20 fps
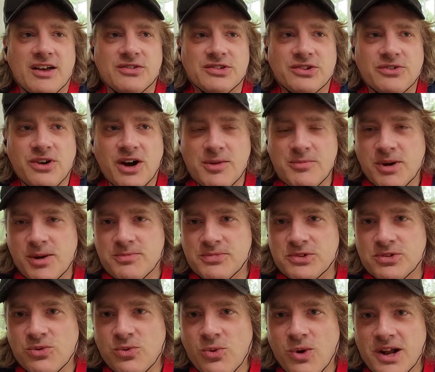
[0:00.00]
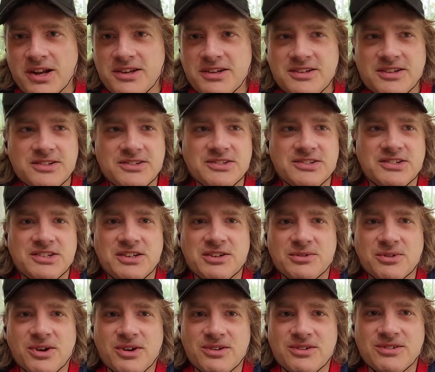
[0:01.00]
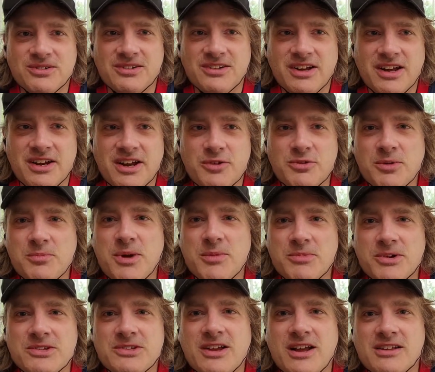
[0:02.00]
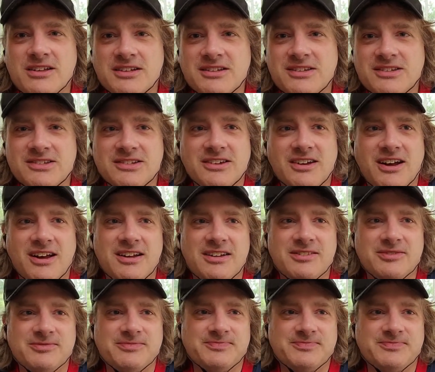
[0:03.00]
so I'm up 20-0. And I remember telling this guy,